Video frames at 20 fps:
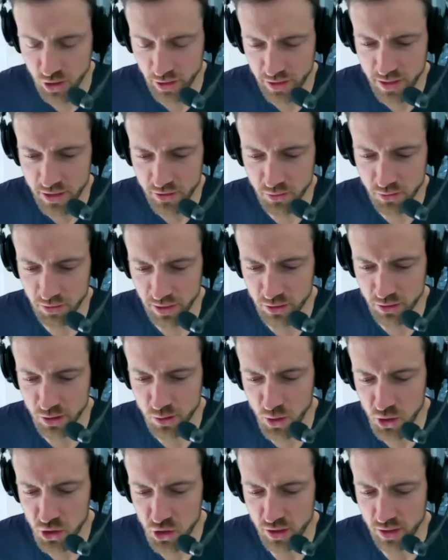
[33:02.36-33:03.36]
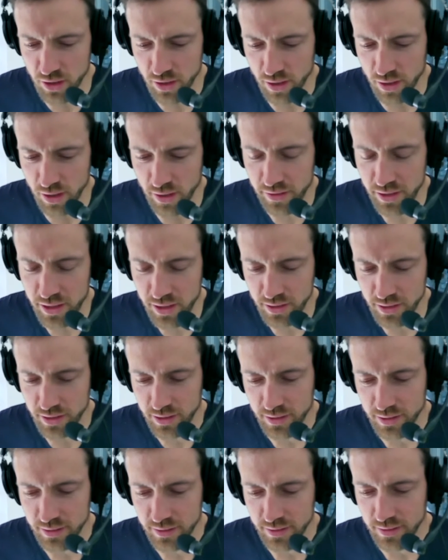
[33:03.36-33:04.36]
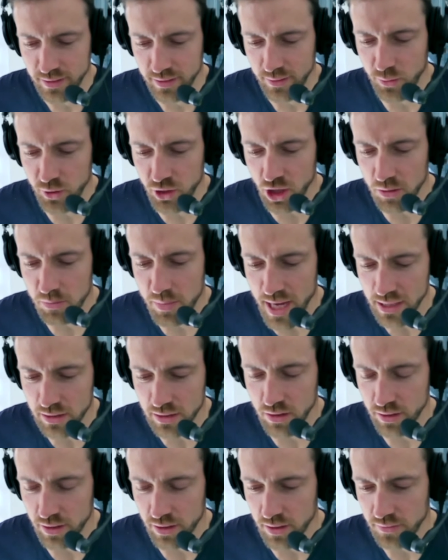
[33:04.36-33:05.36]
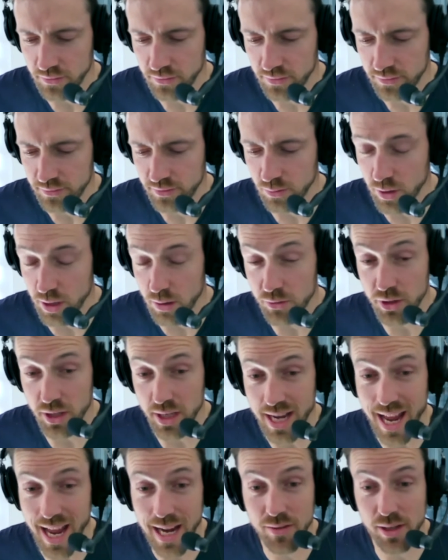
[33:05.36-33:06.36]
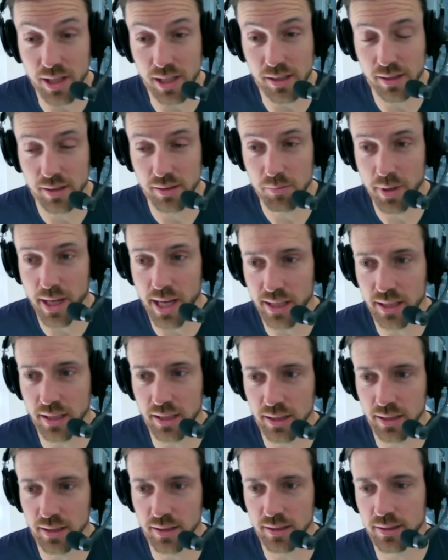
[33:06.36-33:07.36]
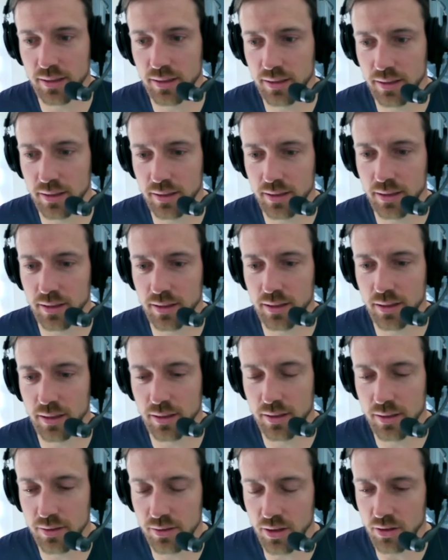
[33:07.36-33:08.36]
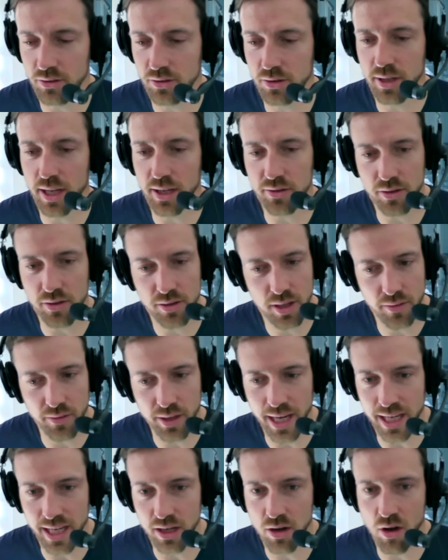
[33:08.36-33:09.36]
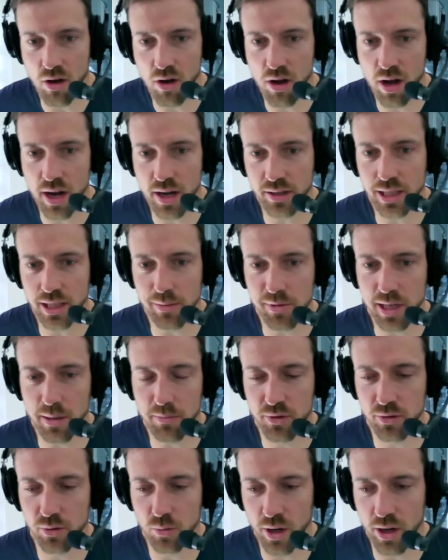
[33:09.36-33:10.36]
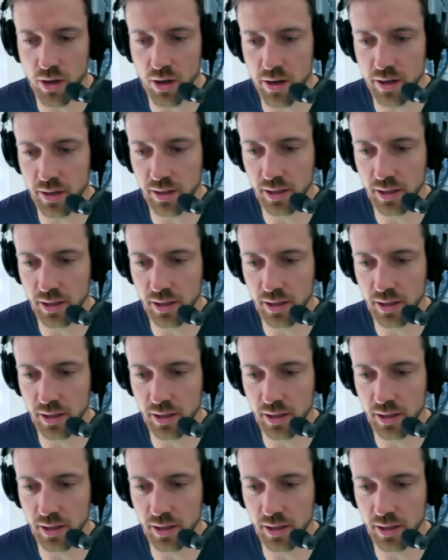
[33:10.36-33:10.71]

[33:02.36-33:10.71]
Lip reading: That's a really good question. I think if we go back long enough to when I was in Navy back in 2007, 8, 9, coming up to when I